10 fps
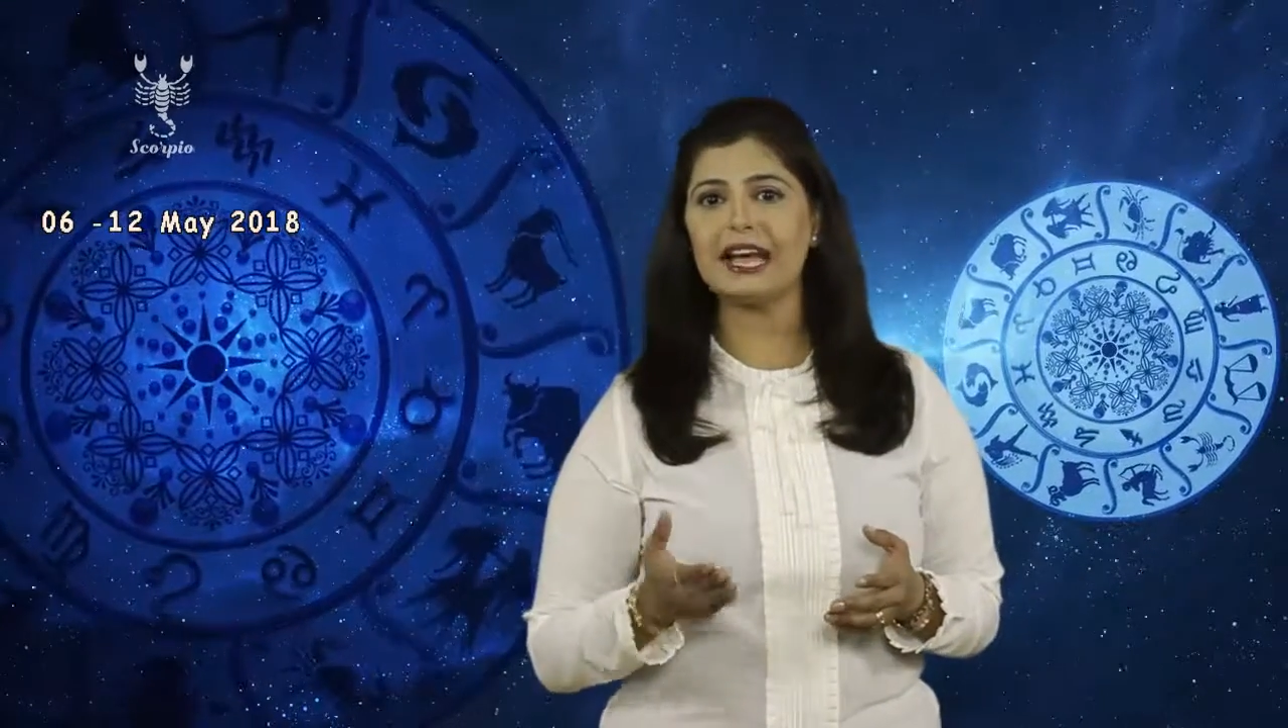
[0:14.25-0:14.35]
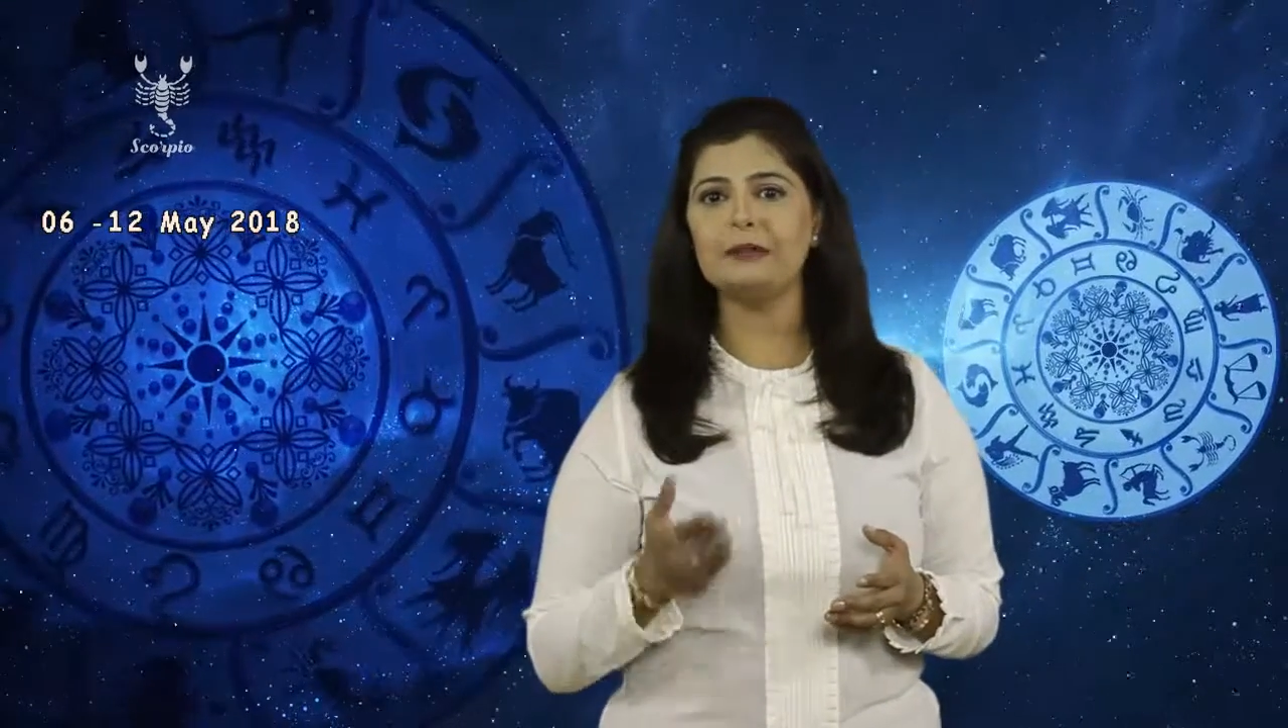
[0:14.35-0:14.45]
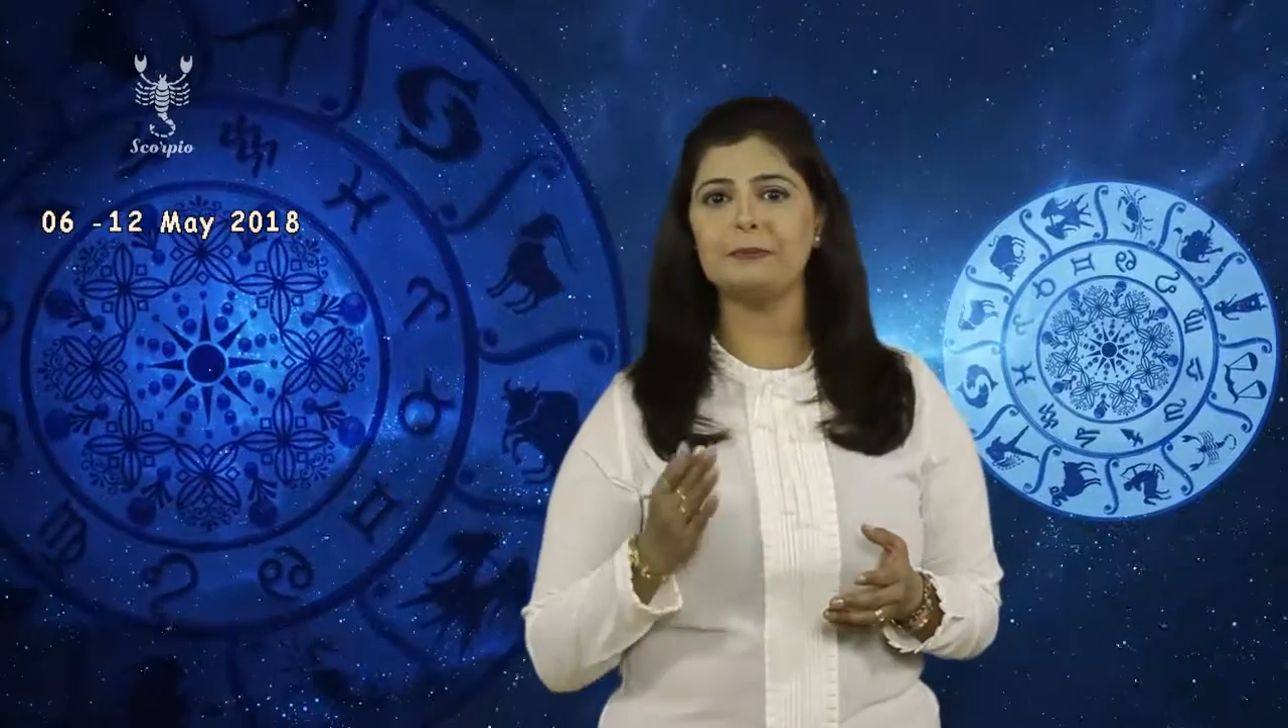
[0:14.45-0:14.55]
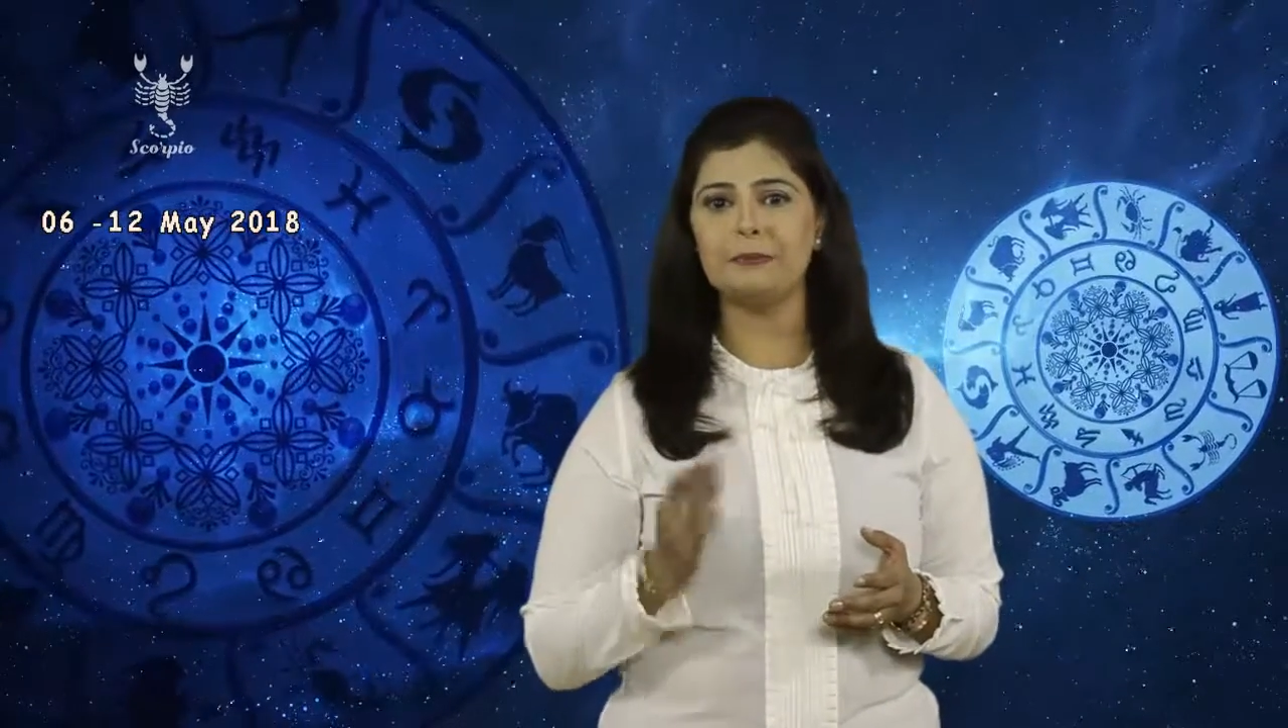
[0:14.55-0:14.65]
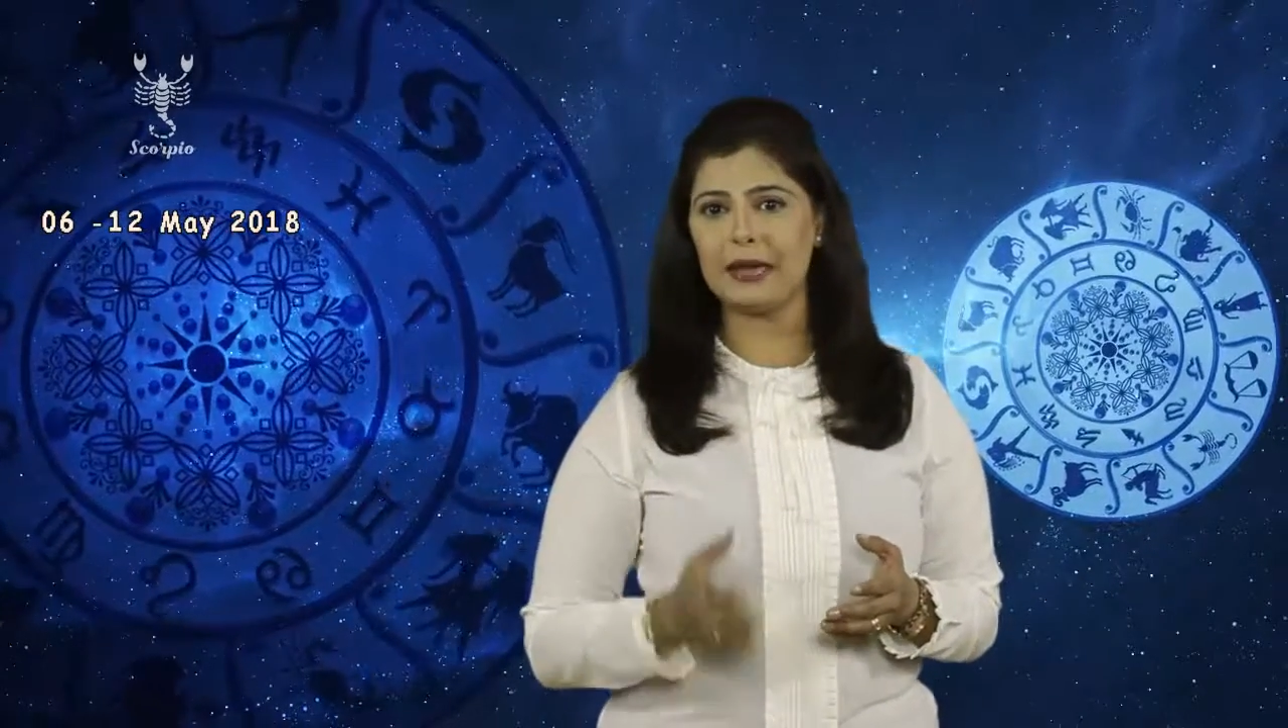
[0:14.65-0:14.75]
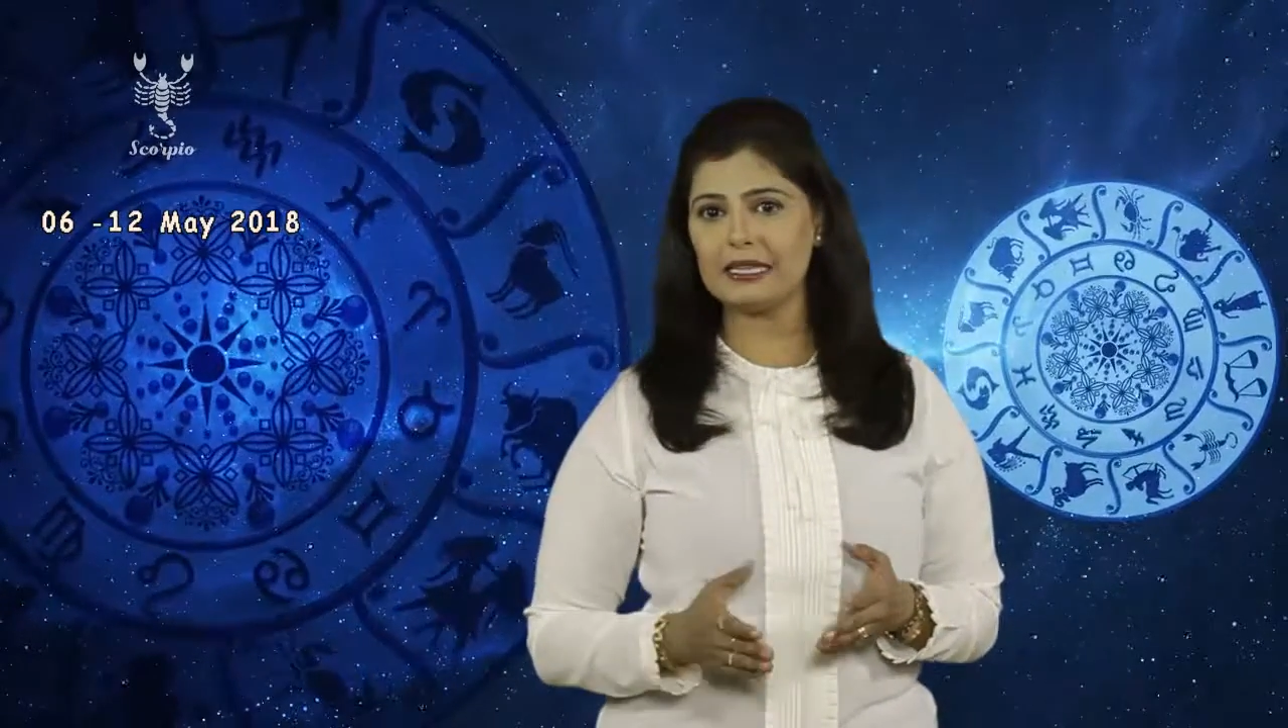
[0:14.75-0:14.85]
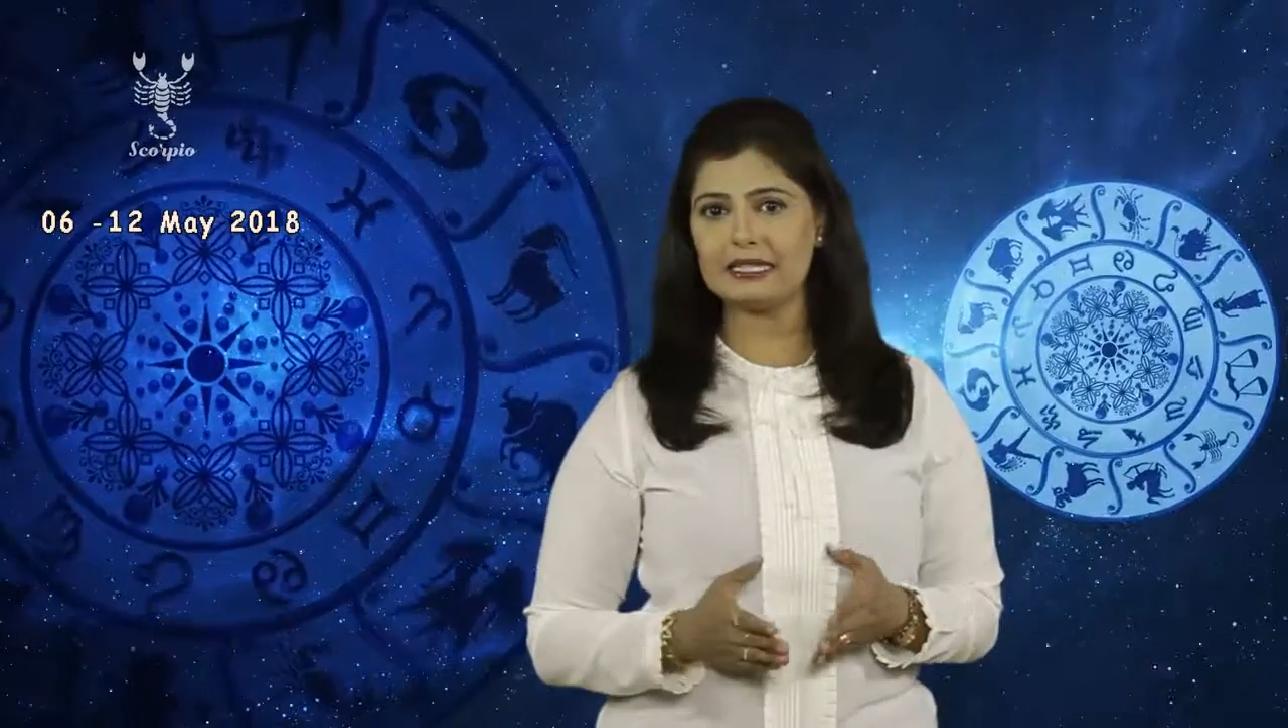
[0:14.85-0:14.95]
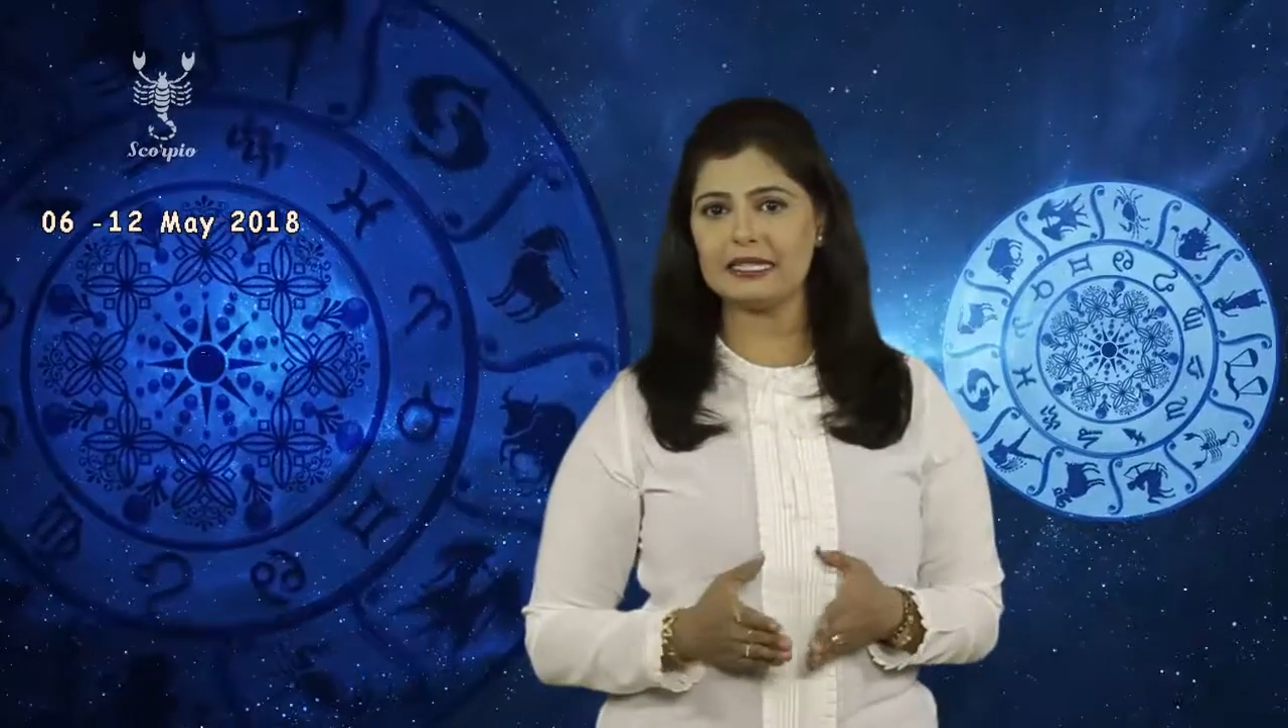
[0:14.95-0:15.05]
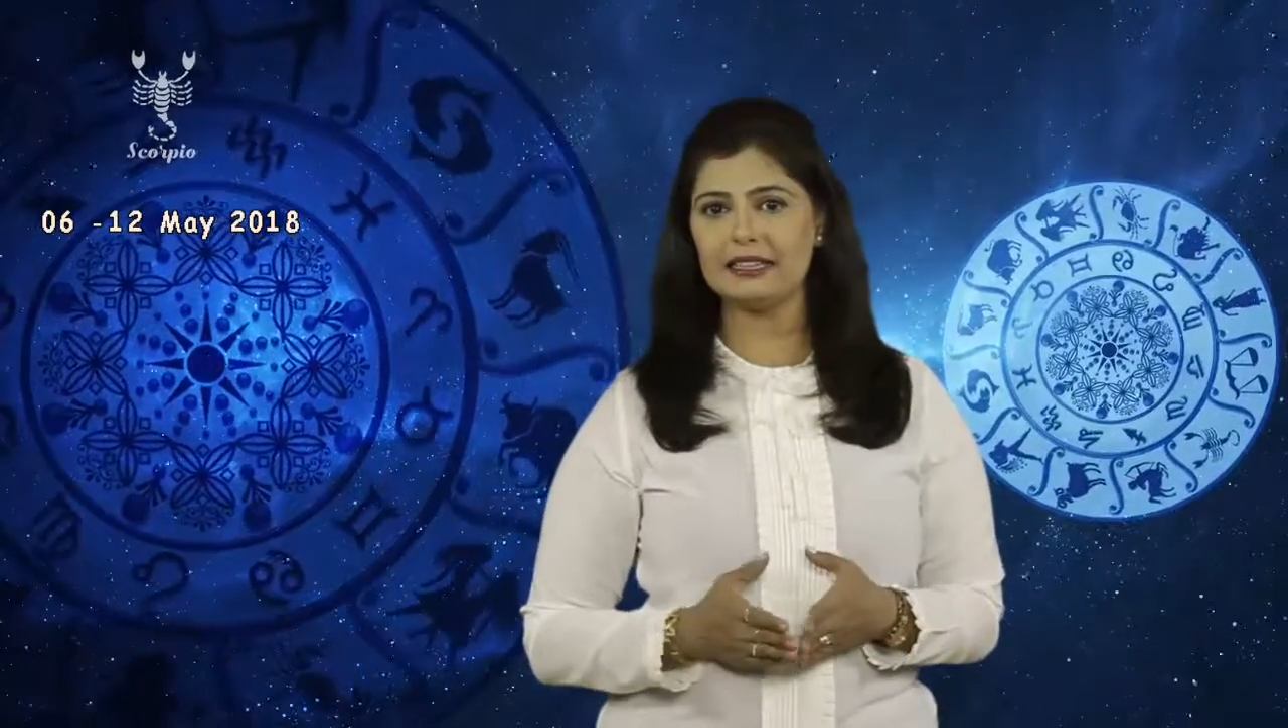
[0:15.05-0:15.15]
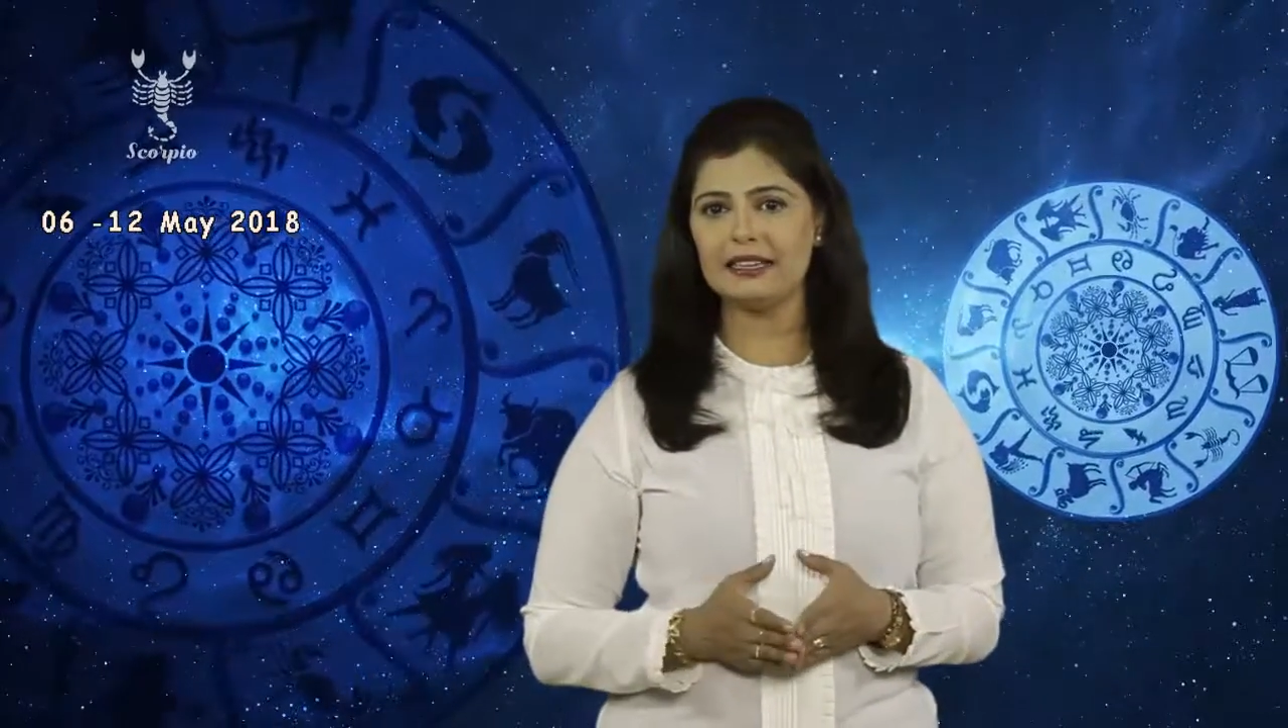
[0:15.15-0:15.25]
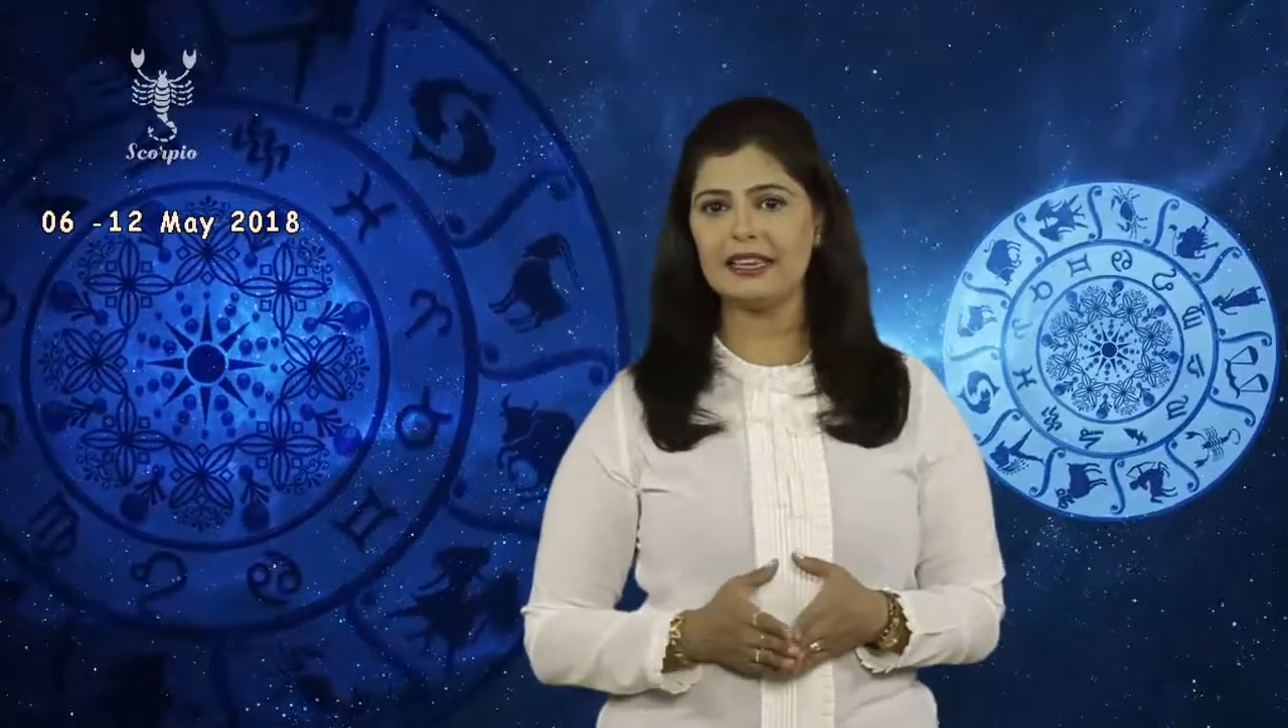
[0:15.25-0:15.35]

at best